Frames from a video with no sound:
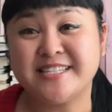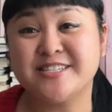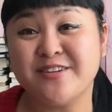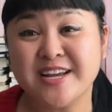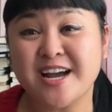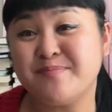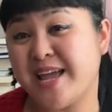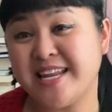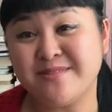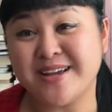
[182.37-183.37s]
showing up
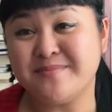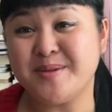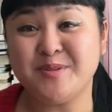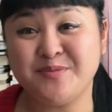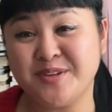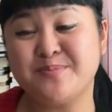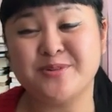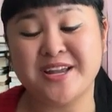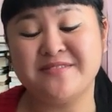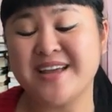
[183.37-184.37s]
anyway made me feel
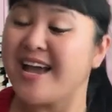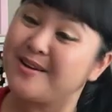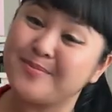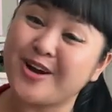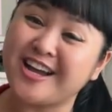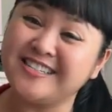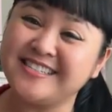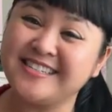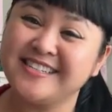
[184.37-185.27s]
brave and proud.